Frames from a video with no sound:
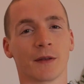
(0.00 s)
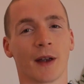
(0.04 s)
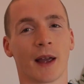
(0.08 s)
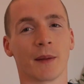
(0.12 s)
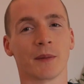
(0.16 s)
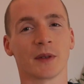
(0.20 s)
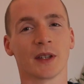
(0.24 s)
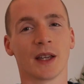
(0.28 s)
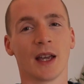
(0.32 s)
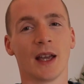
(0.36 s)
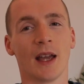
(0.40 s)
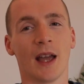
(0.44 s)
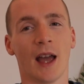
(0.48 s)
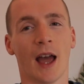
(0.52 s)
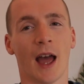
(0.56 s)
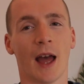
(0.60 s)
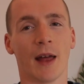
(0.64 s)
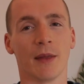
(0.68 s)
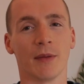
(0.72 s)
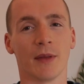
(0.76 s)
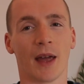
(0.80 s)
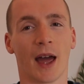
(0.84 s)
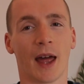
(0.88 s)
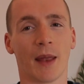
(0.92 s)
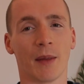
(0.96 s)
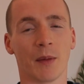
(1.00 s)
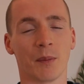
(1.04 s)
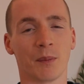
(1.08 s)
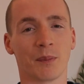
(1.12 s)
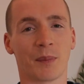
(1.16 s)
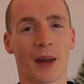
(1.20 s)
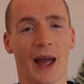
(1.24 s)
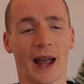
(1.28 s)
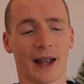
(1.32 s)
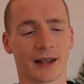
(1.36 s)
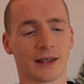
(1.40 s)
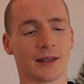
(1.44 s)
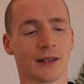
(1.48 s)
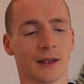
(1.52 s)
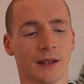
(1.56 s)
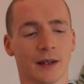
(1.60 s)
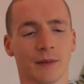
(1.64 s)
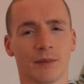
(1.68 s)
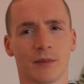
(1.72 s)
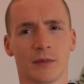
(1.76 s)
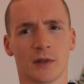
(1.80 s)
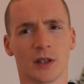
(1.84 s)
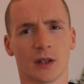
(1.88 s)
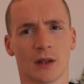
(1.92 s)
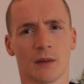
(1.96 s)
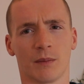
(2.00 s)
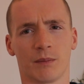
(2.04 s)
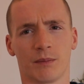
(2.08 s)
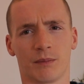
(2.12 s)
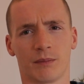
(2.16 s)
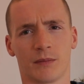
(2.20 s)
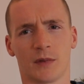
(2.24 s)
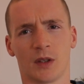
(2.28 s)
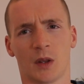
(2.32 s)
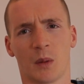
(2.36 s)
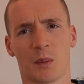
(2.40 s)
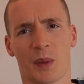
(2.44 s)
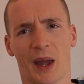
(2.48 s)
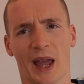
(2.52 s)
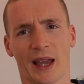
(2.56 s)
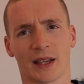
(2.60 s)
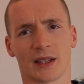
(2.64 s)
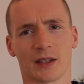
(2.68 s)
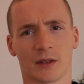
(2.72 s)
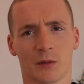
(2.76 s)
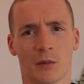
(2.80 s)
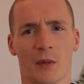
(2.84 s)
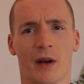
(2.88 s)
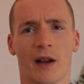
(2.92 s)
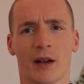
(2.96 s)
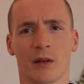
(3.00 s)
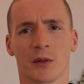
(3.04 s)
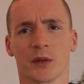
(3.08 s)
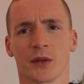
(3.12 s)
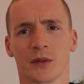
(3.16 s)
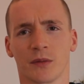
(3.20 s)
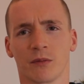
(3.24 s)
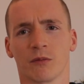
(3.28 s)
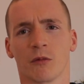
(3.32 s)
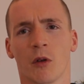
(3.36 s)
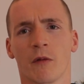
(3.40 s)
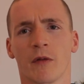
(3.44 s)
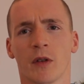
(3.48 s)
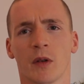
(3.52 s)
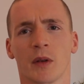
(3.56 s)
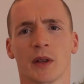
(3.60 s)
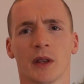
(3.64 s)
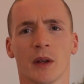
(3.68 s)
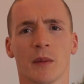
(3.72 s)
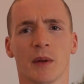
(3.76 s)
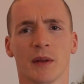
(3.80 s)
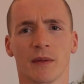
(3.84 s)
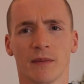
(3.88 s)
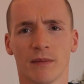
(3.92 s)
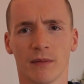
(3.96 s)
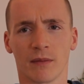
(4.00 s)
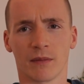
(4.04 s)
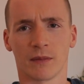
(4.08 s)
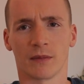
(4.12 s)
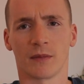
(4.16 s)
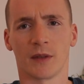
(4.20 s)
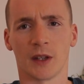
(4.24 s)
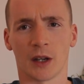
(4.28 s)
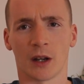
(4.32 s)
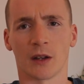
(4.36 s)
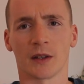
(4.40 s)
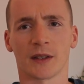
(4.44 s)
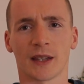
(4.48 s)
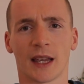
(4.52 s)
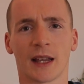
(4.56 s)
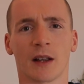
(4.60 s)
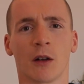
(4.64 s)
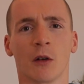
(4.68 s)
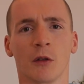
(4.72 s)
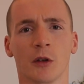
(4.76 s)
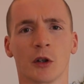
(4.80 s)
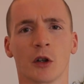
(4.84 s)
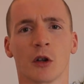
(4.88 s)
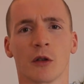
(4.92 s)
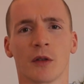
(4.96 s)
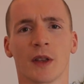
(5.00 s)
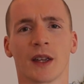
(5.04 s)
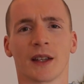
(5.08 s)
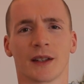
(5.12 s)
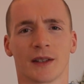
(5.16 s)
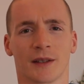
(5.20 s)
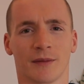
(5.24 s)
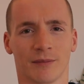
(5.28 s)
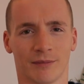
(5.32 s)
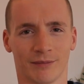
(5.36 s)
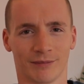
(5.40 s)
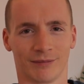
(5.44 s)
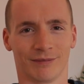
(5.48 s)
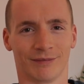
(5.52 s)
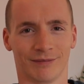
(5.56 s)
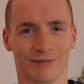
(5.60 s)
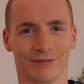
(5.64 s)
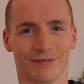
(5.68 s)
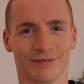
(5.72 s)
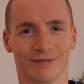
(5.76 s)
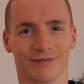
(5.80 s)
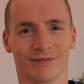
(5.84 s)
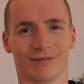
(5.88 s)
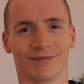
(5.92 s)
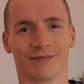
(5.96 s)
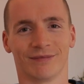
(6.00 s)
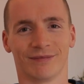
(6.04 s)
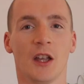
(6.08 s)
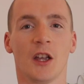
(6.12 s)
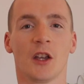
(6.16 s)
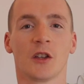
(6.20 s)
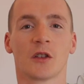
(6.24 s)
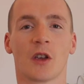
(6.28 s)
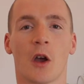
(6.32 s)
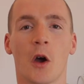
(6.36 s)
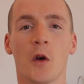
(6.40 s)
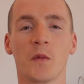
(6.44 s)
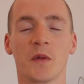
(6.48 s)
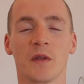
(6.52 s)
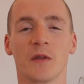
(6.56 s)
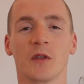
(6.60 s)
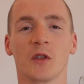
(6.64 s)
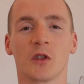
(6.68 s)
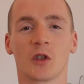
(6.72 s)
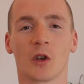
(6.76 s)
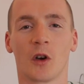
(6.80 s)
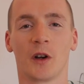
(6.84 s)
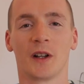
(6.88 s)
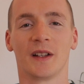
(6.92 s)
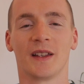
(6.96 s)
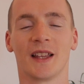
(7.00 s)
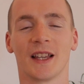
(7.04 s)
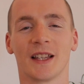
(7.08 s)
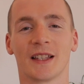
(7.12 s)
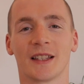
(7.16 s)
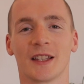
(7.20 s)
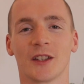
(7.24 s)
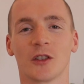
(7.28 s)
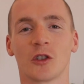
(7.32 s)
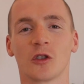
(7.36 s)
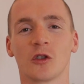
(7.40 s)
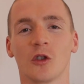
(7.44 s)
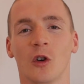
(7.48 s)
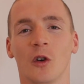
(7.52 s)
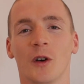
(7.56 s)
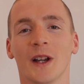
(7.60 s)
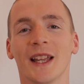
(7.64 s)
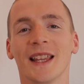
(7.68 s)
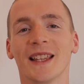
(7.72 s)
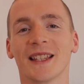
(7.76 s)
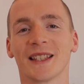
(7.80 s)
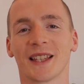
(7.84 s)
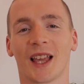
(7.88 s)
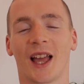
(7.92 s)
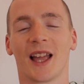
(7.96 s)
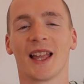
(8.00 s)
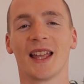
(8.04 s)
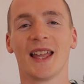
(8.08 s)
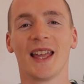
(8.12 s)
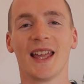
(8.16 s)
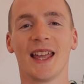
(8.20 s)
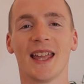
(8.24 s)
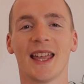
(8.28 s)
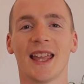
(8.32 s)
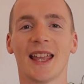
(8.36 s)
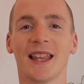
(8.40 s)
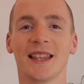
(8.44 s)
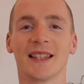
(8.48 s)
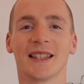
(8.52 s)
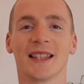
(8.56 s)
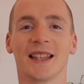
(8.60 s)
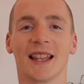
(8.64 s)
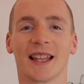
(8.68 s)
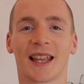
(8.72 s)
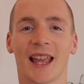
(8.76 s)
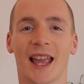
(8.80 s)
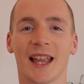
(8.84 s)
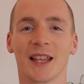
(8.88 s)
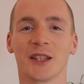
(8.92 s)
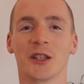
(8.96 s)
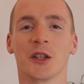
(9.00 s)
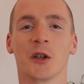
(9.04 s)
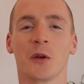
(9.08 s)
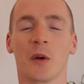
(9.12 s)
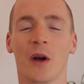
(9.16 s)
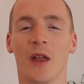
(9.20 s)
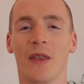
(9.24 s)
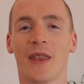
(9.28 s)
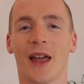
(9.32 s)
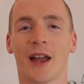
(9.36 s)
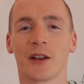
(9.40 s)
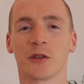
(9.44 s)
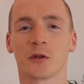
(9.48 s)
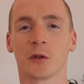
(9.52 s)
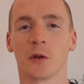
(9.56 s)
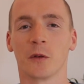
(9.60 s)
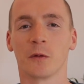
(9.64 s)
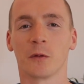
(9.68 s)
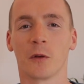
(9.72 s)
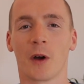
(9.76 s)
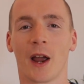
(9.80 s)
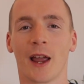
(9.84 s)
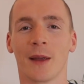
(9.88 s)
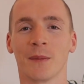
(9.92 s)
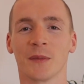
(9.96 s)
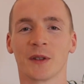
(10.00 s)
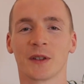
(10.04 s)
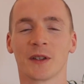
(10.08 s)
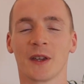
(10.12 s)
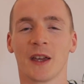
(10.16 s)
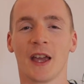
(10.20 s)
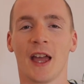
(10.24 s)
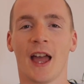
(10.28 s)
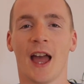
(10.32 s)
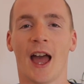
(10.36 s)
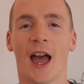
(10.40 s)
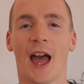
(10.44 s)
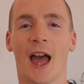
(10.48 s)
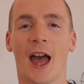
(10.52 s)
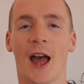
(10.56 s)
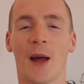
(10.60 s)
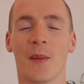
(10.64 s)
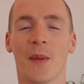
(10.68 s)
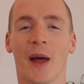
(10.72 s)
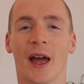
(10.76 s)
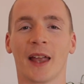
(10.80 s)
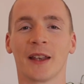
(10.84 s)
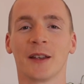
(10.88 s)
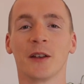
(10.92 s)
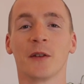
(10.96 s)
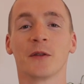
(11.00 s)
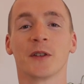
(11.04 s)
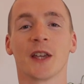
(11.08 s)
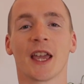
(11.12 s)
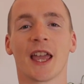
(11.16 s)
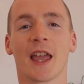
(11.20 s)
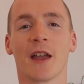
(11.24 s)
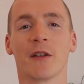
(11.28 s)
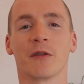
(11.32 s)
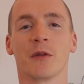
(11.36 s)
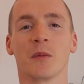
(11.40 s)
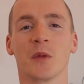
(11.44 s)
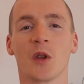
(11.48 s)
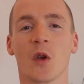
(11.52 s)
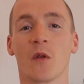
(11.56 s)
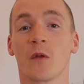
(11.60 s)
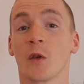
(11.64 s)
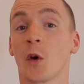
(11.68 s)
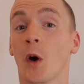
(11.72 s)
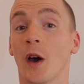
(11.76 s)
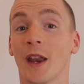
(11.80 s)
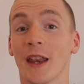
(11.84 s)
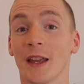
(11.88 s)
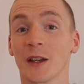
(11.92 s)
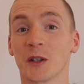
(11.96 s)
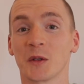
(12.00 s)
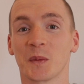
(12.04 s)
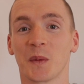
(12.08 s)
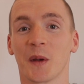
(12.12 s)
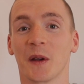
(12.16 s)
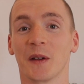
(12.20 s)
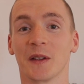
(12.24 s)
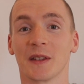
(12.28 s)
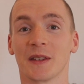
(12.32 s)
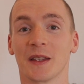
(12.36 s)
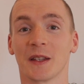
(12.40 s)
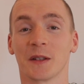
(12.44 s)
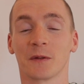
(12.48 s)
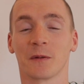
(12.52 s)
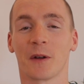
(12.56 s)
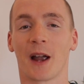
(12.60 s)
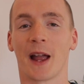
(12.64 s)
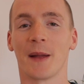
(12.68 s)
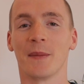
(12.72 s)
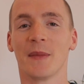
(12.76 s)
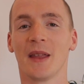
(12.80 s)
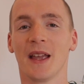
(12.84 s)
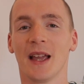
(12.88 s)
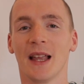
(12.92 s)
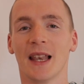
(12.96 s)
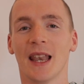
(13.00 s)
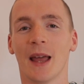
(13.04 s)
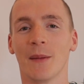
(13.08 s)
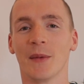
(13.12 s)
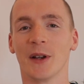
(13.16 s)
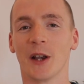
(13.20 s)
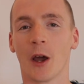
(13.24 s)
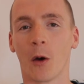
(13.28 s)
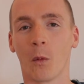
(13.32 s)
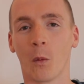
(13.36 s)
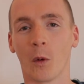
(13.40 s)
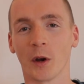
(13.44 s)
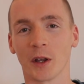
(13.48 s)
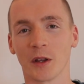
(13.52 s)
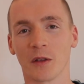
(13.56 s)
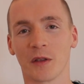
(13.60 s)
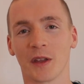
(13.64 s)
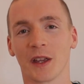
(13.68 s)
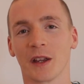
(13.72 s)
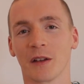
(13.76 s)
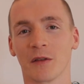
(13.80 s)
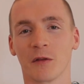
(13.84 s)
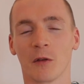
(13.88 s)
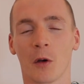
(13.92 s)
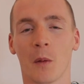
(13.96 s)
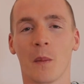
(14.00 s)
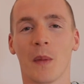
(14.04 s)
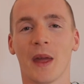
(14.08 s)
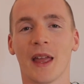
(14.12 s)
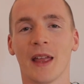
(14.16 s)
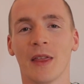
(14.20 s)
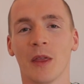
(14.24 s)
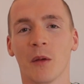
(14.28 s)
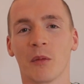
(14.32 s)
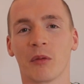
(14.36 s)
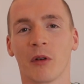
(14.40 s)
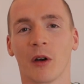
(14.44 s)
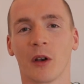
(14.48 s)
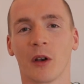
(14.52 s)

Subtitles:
frames, and back to the past where I was reviewing them and saying all the good things. So I hope you've enjoyed this short insight into the K2 Unnatural frames. I'd love to hear from you if you've got any experience with this frame. Let me know what you think of them in the